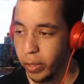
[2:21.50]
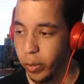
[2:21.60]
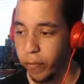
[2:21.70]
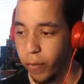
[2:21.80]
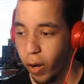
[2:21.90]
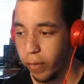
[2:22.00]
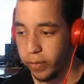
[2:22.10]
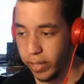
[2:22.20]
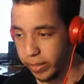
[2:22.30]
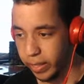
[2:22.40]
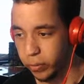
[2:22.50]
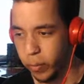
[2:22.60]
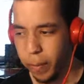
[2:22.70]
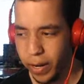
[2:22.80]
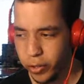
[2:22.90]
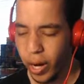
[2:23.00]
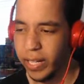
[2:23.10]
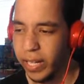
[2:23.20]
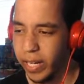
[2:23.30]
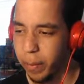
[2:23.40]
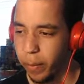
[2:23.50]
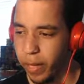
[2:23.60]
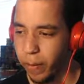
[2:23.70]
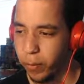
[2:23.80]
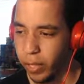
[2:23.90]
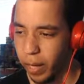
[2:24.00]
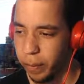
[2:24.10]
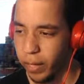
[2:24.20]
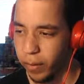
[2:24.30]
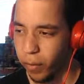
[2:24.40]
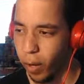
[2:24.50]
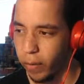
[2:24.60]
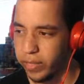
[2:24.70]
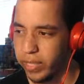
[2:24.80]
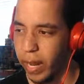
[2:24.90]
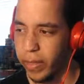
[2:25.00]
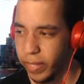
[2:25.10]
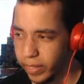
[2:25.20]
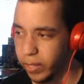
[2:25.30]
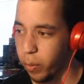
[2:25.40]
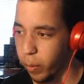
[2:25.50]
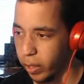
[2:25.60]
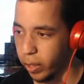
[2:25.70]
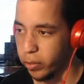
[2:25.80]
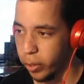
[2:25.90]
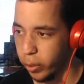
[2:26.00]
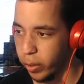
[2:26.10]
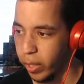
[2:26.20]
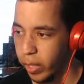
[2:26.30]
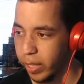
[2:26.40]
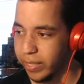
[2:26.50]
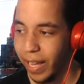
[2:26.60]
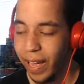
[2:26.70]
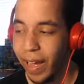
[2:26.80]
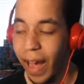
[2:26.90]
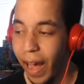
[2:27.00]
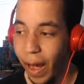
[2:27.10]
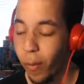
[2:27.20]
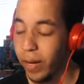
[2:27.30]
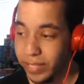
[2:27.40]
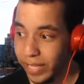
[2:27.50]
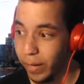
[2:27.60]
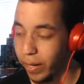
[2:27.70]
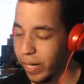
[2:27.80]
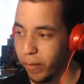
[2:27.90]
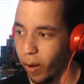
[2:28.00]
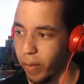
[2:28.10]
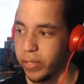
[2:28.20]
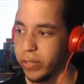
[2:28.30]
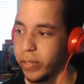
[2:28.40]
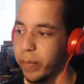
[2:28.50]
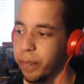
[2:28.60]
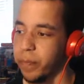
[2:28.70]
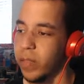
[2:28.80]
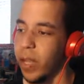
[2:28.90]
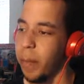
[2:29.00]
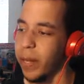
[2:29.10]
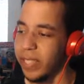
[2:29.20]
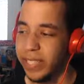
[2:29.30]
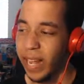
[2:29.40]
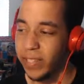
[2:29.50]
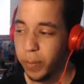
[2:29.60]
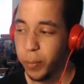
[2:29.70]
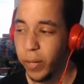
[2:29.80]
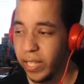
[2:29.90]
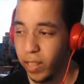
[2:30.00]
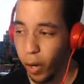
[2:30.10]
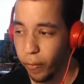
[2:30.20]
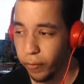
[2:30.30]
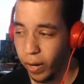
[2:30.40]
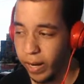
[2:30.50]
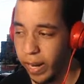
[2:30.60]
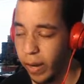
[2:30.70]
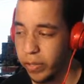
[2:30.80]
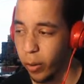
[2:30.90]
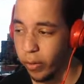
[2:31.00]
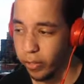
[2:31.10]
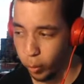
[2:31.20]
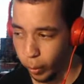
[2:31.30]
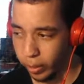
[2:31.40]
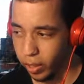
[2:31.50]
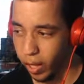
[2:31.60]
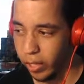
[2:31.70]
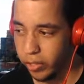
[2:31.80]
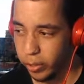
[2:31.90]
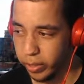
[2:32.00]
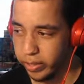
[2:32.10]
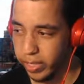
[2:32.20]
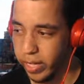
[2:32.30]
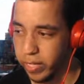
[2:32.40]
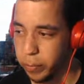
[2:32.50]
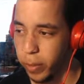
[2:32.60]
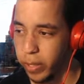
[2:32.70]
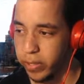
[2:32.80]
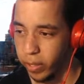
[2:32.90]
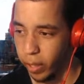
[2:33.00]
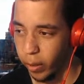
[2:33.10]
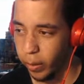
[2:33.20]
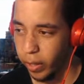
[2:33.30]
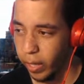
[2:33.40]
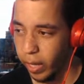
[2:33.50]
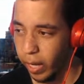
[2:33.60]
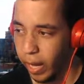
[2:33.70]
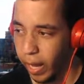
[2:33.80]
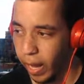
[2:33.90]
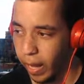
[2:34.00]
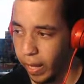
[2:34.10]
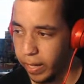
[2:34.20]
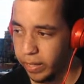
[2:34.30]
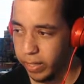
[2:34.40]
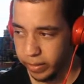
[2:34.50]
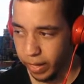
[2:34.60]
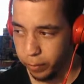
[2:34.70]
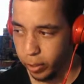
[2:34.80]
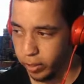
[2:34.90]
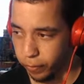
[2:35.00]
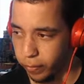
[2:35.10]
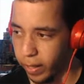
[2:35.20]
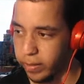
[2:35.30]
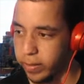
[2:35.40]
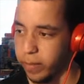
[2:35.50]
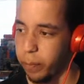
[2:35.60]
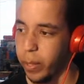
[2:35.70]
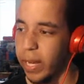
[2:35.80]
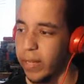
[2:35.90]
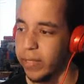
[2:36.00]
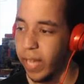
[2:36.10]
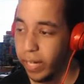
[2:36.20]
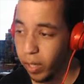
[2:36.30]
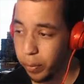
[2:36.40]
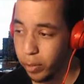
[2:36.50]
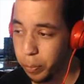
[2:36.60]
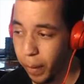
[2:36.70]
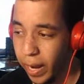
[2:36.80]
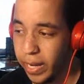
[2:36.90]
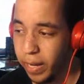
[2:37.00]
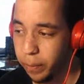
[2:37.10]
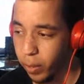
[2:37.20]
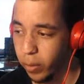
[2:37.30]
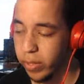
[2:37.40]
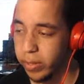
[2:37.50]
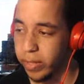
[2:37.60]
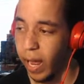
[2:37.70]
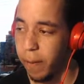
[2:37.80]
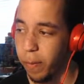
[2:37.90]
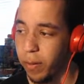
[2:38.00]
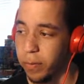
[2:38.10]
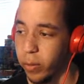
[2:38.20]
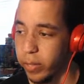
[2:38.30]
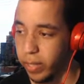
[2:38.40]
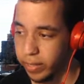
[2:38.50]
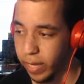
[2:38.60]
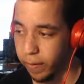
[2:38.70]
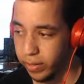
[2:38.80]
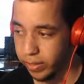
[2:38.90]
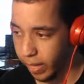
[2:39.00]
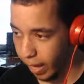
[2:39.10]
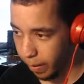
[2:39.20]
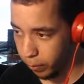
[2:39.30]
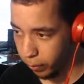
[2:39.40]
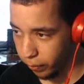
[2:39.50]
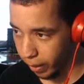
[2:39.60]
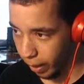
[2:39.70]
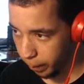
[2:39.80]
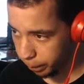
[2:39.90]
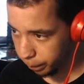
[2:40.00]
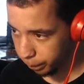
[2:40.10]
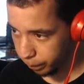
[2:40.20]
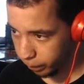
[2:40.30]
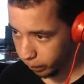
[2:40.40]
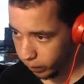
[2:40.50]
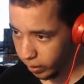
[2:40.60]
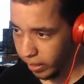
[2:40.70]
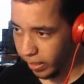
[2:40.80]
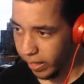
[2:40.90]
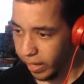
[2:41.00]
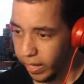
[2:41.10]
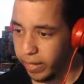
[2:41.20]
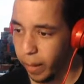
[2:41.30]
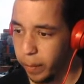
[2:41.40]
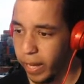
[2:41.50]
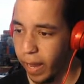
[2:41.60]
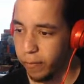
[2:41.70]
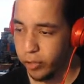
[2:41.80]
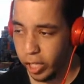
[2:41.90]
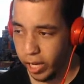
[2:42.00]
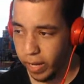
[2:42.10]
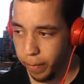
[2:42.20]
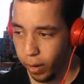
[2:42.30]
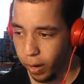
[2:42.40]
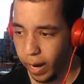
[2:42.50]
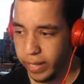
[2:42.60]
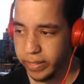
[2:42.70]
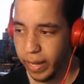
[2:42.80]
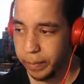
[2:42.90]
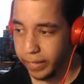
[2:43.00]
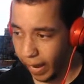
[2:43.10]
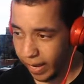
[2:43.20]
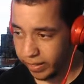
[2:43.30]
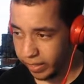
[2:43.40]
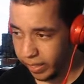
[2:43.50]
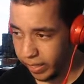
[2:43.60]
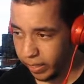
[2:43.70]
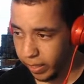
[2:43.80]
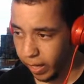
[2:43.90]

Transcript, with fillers: who evolved into this. We might try to get him leveled up and evolved today. I think that's what we're going to do, because I want to see what he evolves into. But his stats are pretty low for right now. He's holding the Quick Clock. As you can see, he is pretty slow, and he doesn't have good defense. But he has Psycho Boost, Bite, Hypnosis, and Hyper Beam, so he does have a stab move there. Then we have Jim, our Ice-type Ghastly,